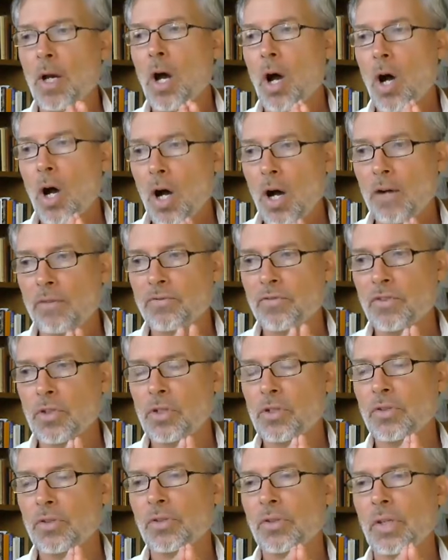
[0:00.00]

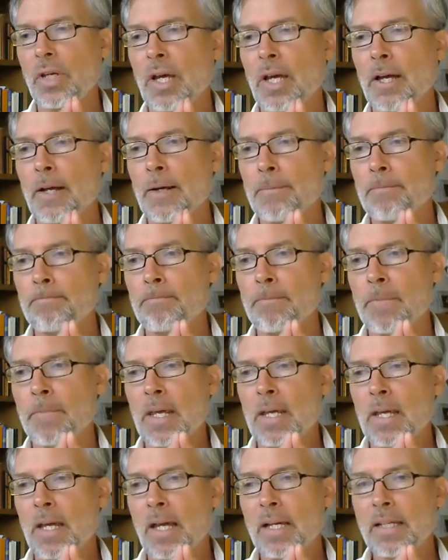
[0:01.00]
offers um,
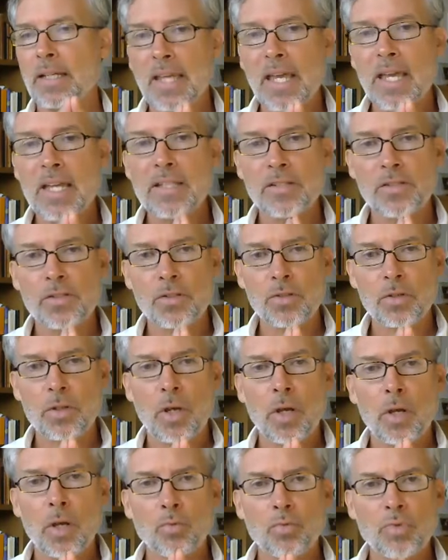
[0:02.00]
against
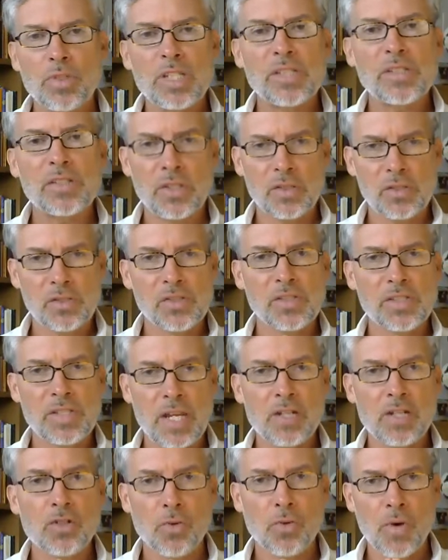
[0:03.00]
reason's
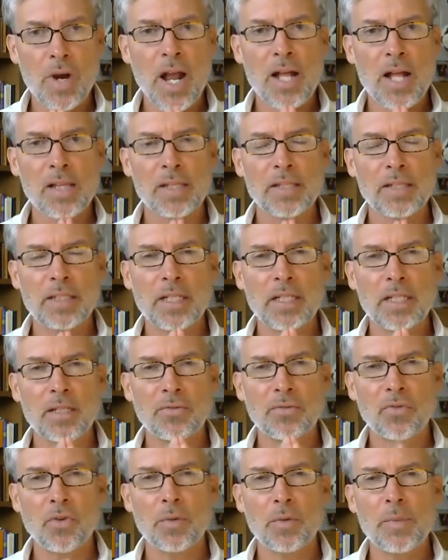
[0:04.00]
centrality in the
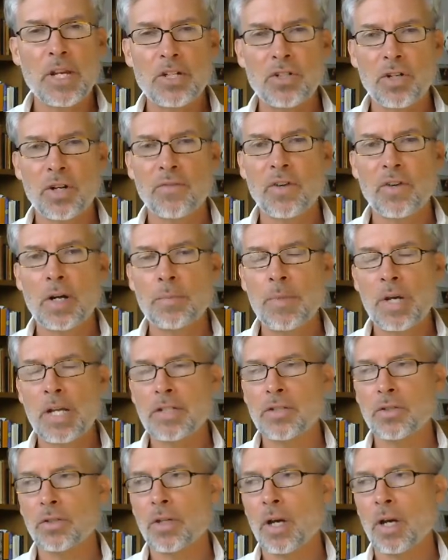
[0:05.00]
formation of our
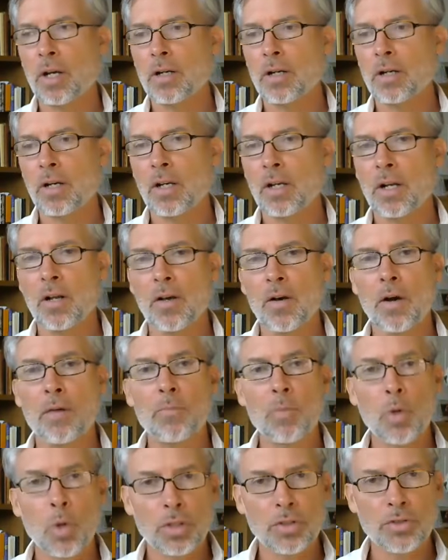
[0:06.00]
mental, uh, our
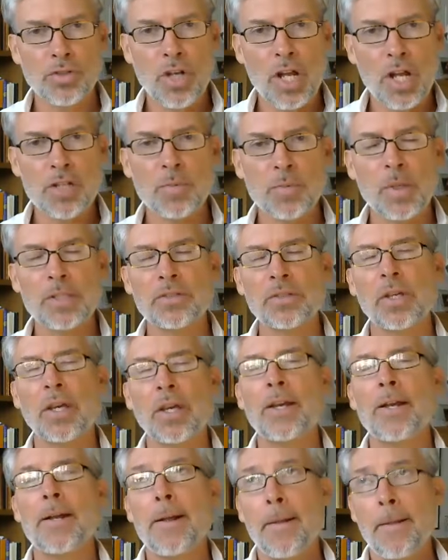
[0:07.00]
moral judgments.
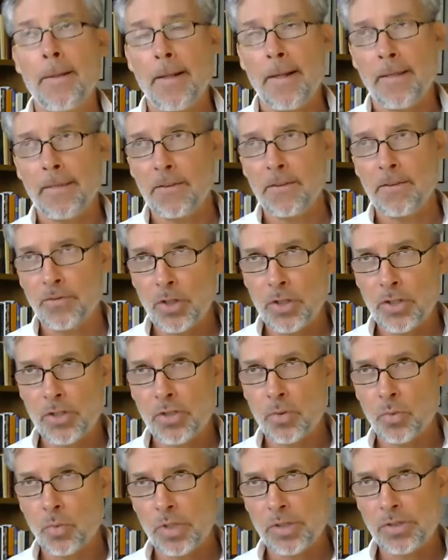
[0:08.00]
Uh, the
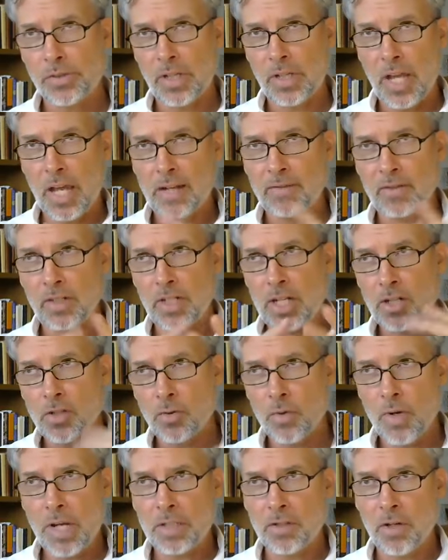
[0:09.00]
first was a kind of an
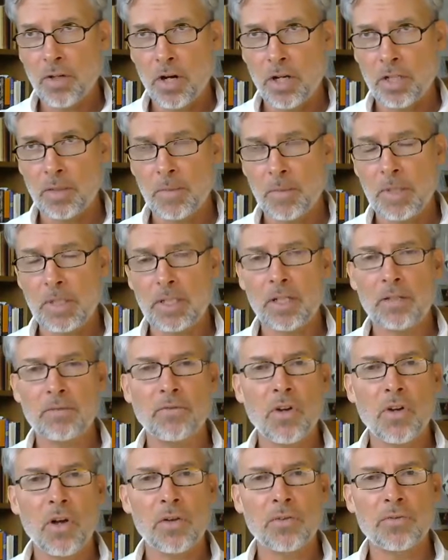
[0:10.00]
indirect argument
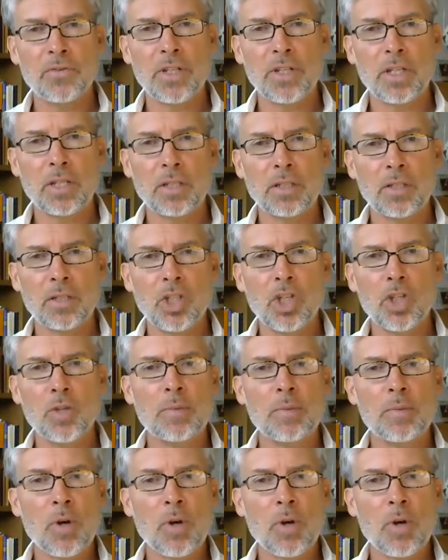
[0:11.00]
involving human